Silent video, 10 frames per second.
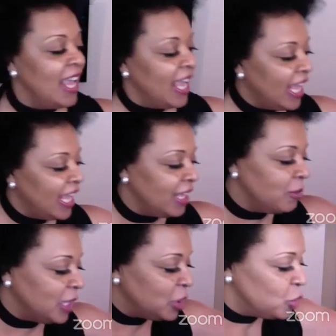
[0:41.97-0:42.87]
and
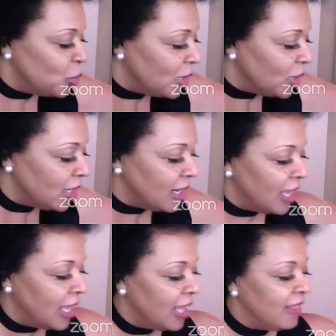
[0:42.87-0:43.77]
make sure
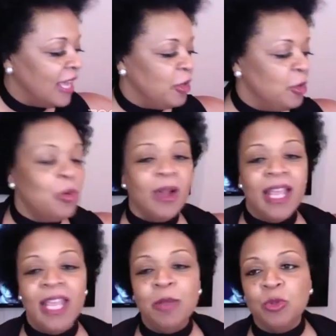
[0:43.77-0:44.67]
that you are
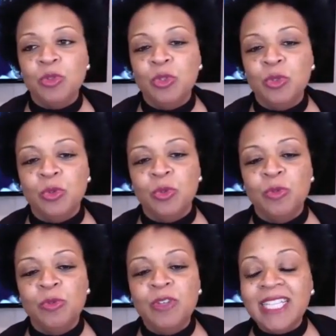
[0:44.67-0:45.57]
able to
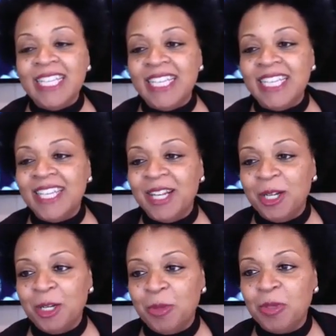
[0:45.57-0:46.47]
fully
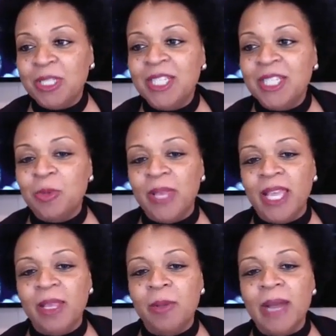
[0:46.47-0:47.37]

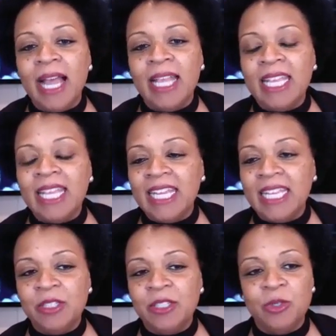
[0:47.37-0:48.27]
participate by getting
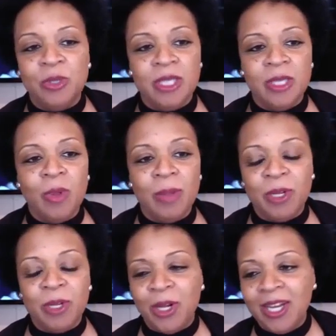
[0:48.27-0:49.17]
into the
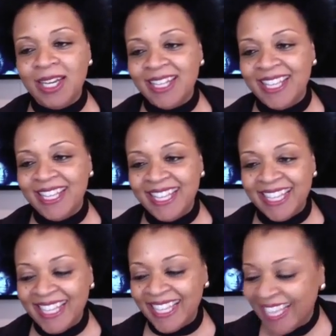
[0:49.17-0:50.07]
webinar.
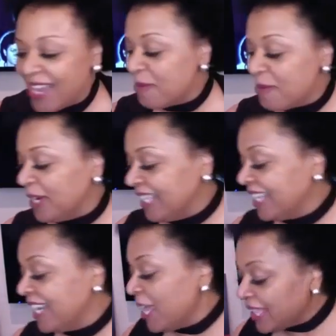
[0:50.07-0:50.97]
But
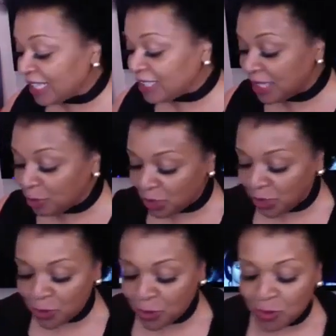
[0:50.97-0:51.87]
that's up to
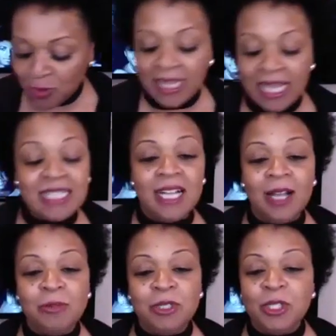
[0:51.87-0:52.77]
you. That's
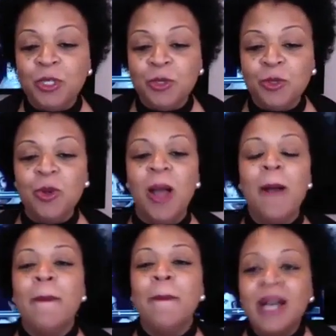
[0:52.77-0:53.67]
up to you.
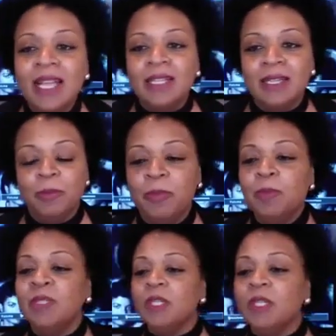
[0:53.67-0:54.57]
But
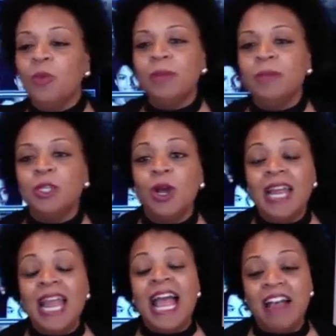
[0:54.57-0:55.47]
people in the
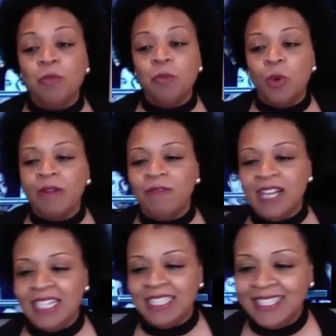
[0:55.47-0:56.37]
webinar have more
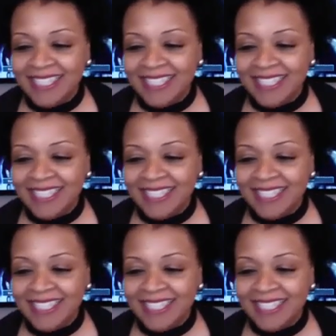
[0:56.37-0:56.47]
fun.